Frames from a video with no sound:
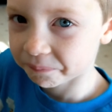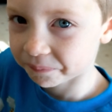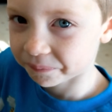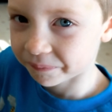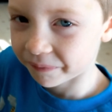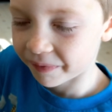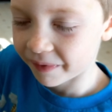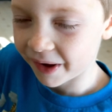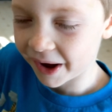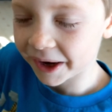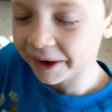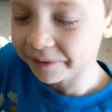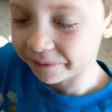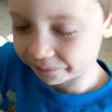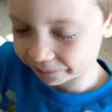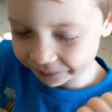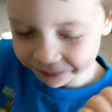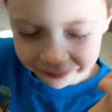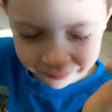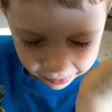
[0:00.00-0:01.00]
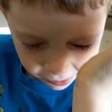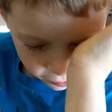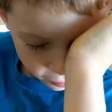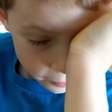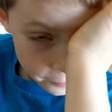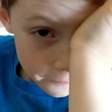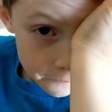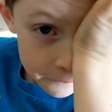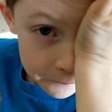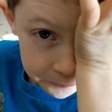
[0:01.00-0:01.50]
Is that good?
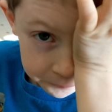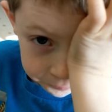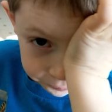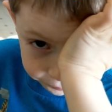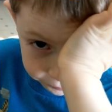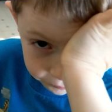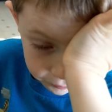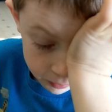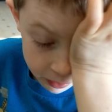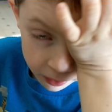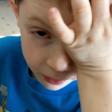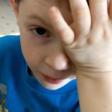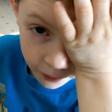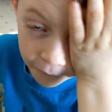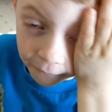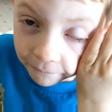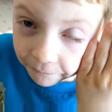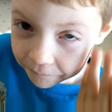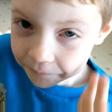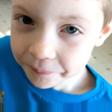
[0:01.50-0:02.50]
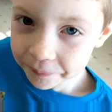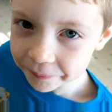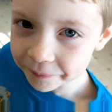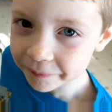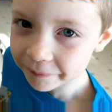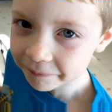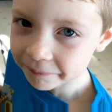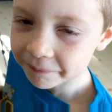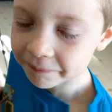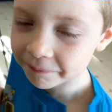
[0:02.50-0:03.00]
Is it good with a spiced apple? Mm -hmm.
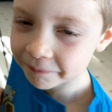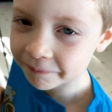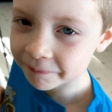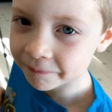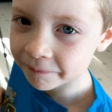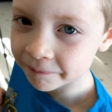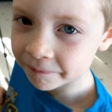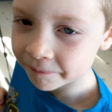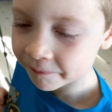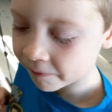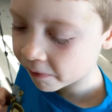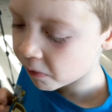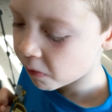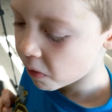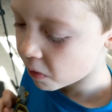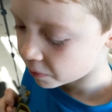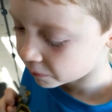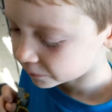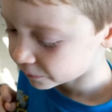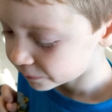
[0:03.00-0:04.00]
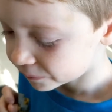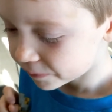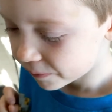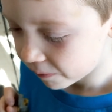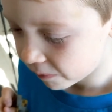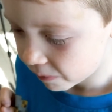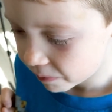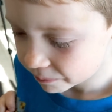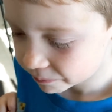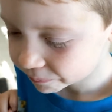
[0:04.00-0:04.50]
Now we've done homemade yogurt before.
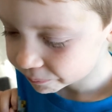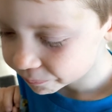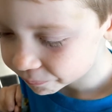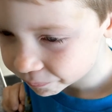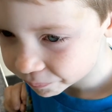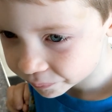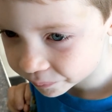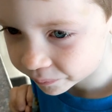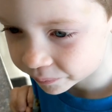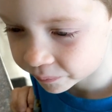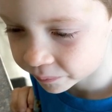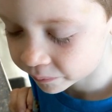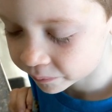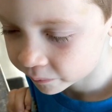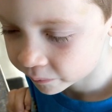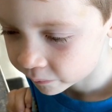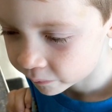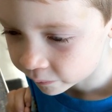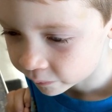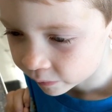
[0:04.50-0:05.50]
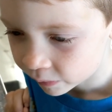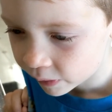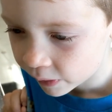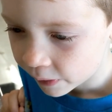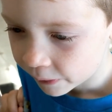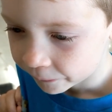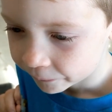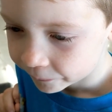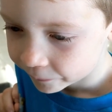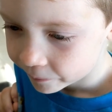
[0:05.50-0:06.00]
And what's some other stuff that you like to
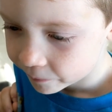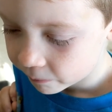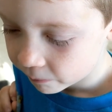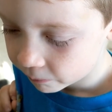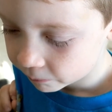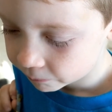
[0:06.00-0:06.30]
put in there